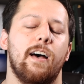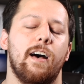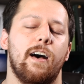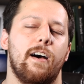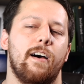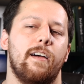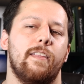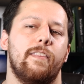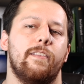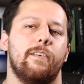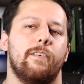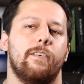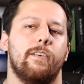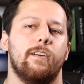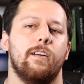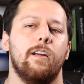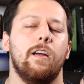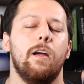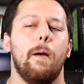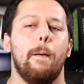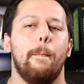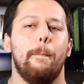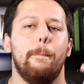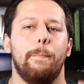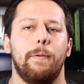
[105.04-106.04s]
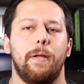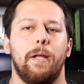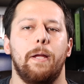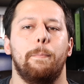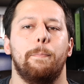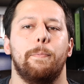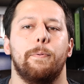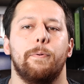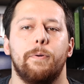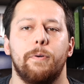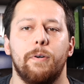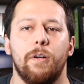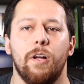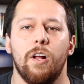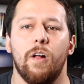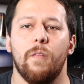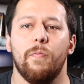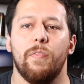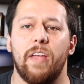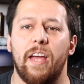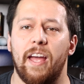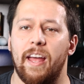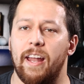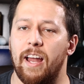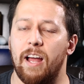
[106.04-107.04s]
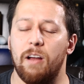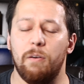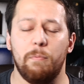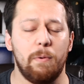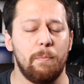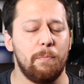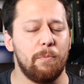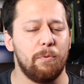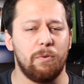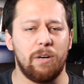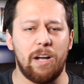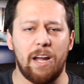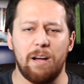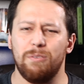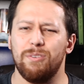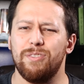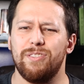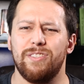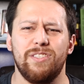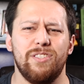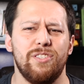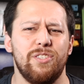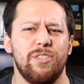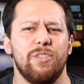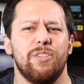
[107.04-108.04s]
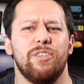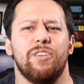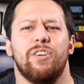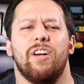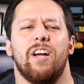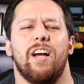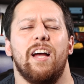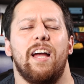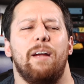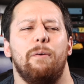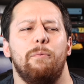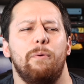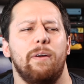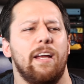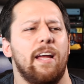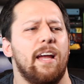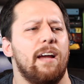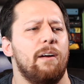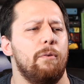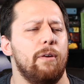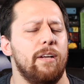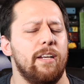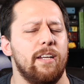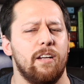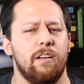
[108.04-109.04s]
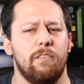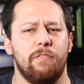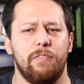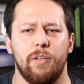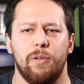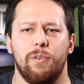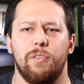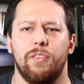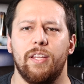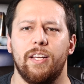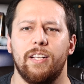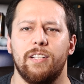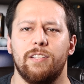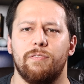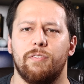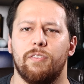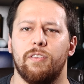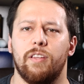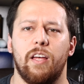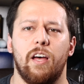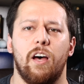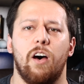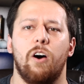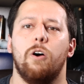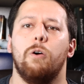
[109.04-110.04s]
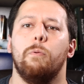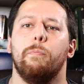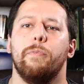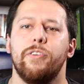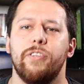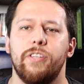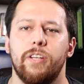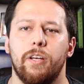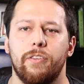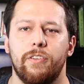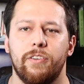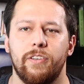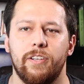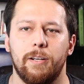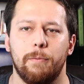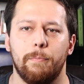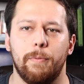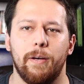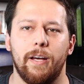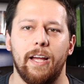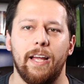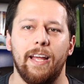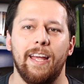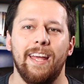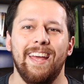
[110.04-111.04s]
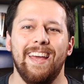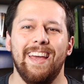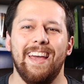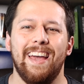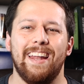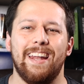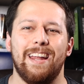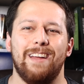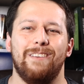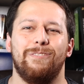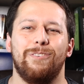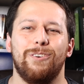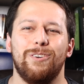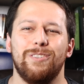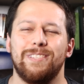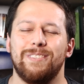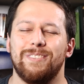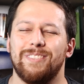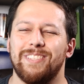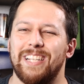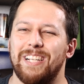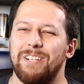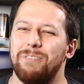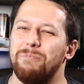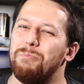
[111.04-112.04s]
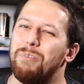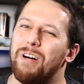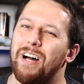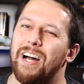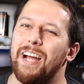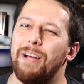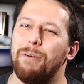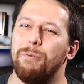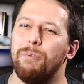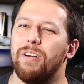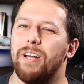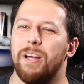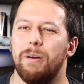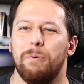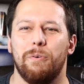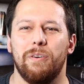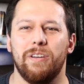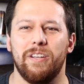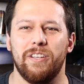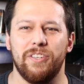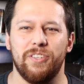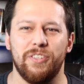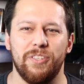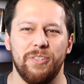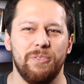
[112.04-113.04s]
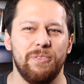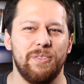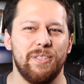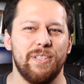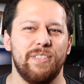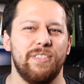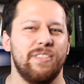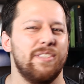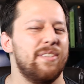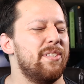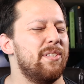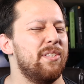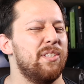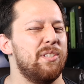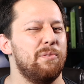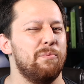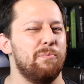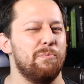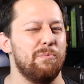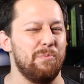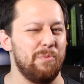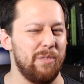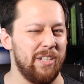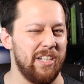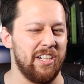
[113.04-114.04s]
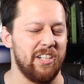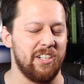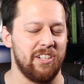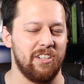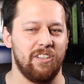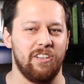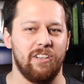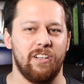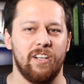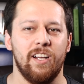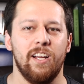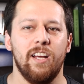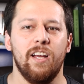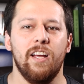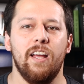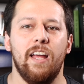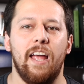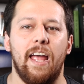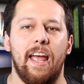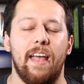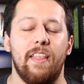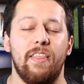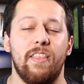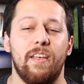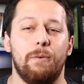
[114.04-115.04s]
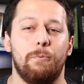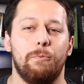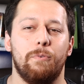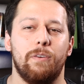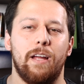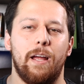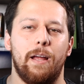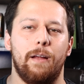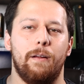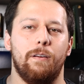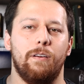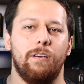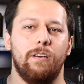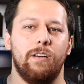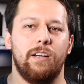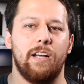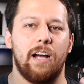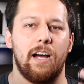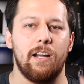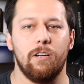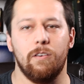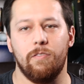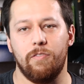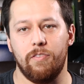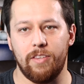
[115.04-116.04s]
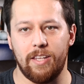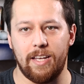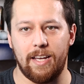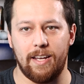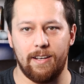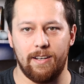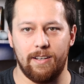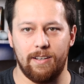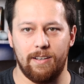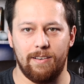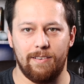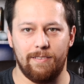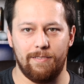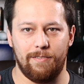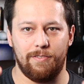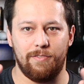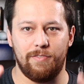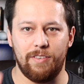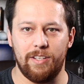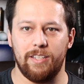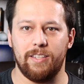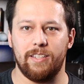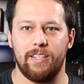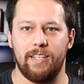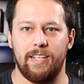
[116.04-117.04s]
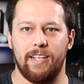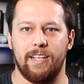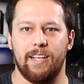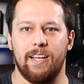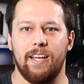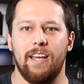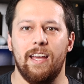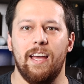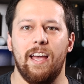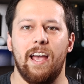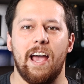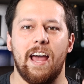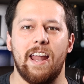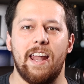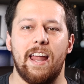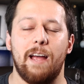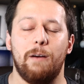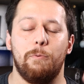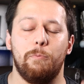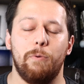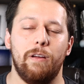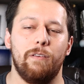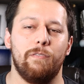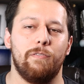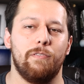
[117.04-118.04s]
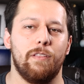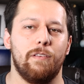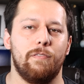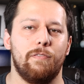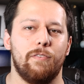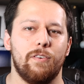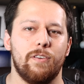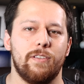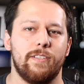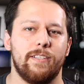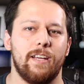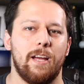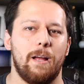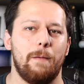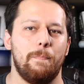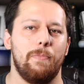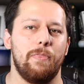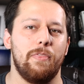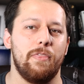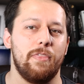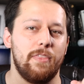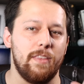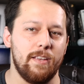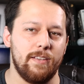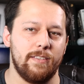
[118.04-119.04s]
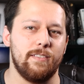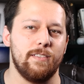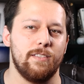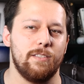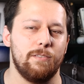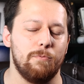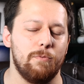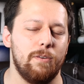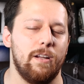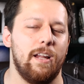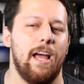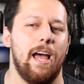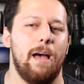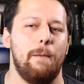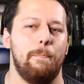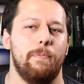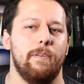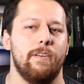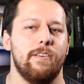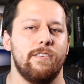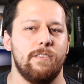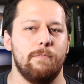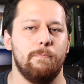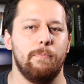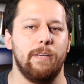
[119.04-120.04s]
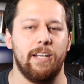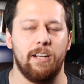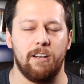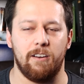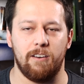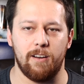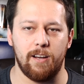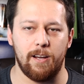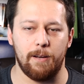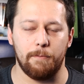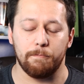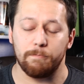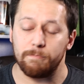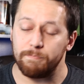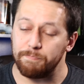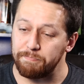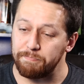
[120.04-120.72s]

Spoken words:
other people. And I remember when I was in junior high, we did a few things for a homeless shelter nearby, and at first I was like, why would I want to do this? This is weird. And then when I got over that feeling and I went for the first time, this is what happened to me. All right,